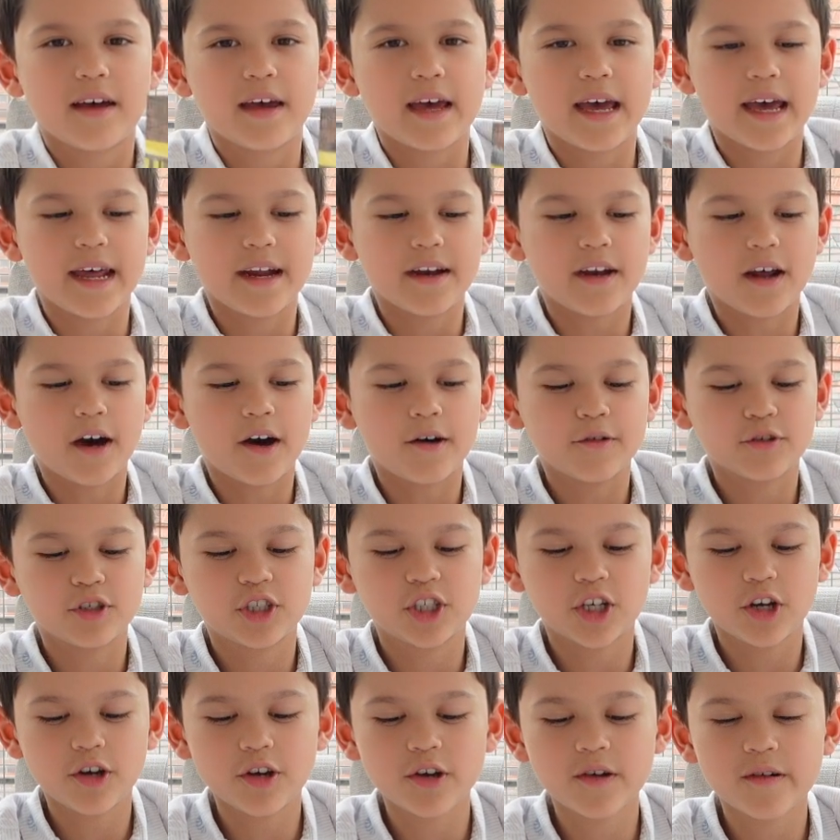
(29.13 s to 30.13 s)
And I'll
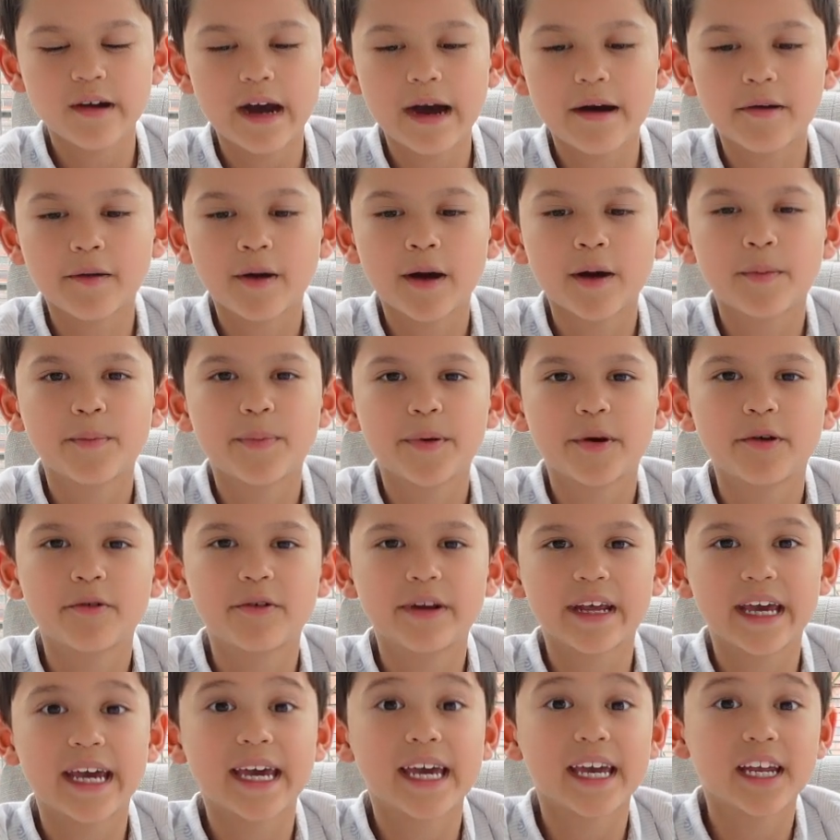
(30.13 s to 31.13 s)
show you how I build
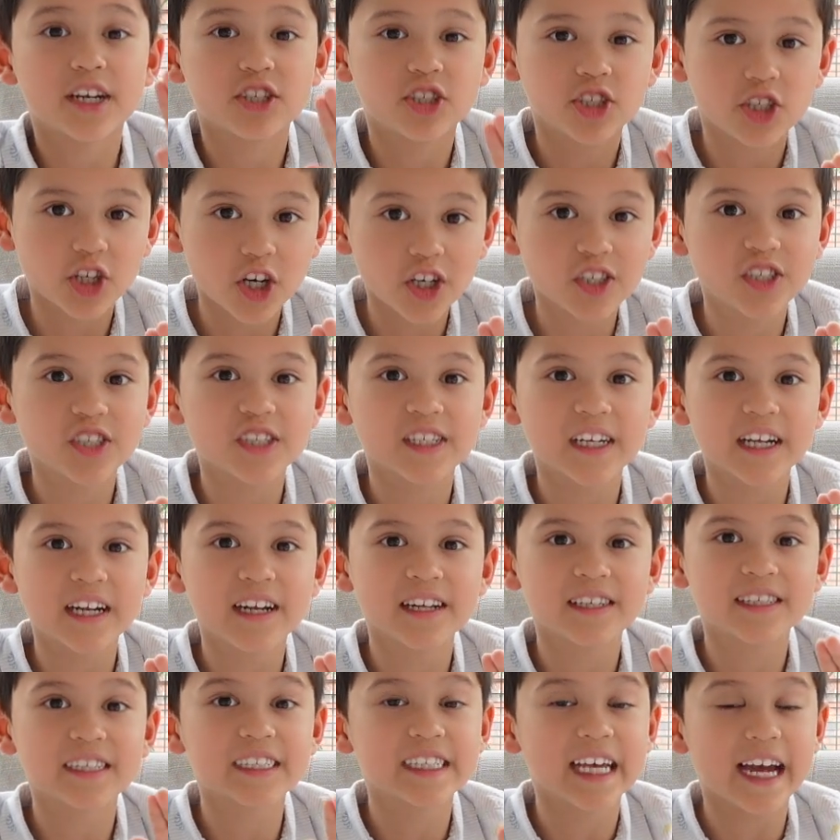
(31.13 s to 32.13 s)
it just in
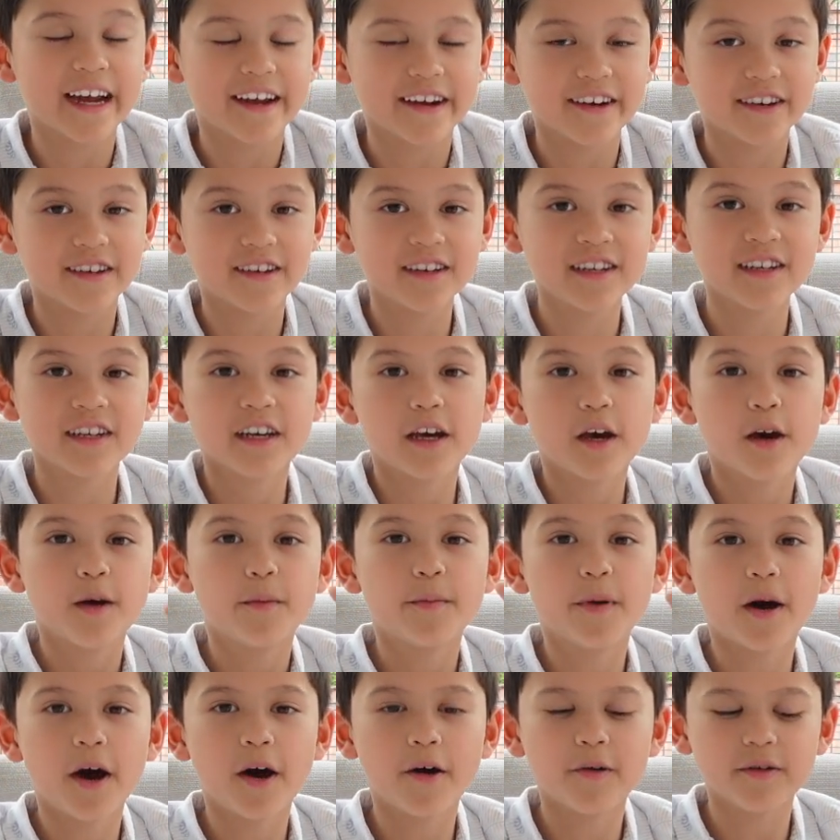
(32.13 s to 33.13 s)
a second,
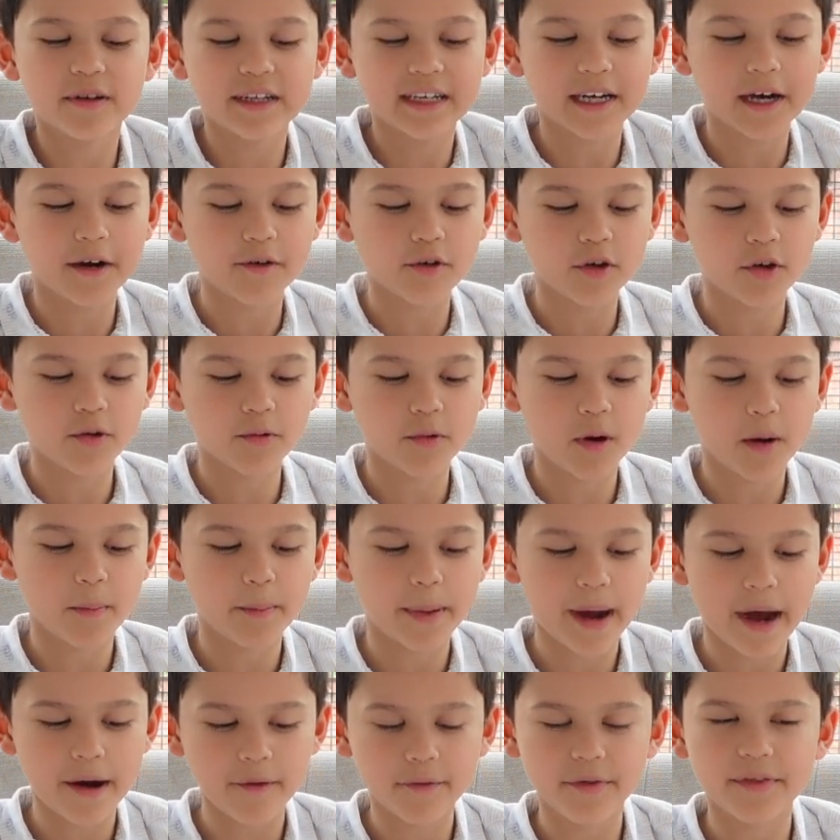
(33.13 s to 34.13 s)
but I'll tell you
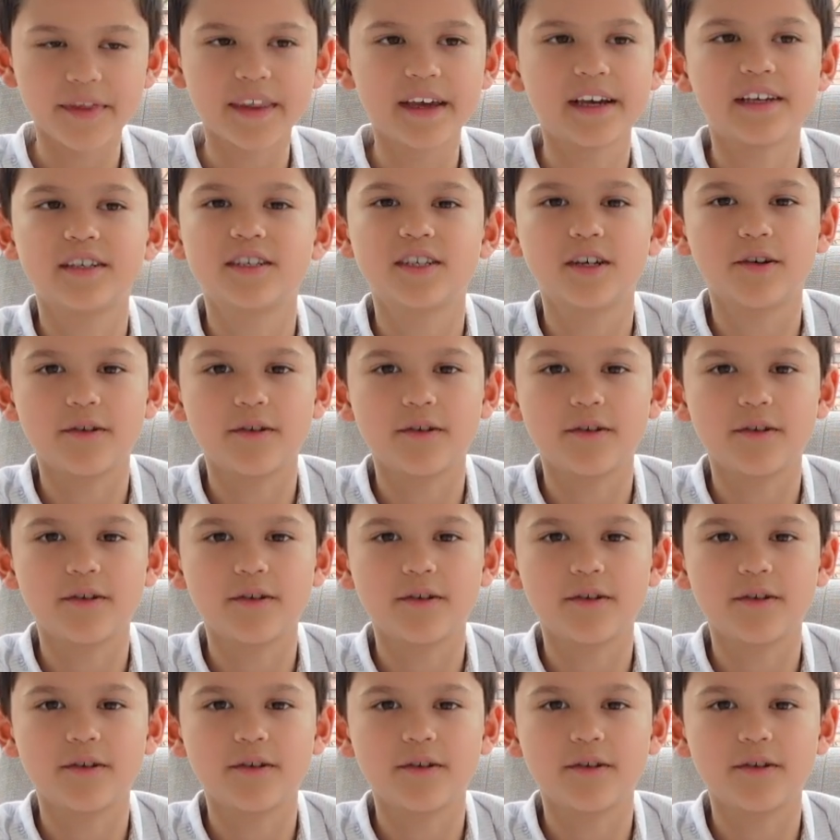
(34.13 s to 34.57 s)
about this,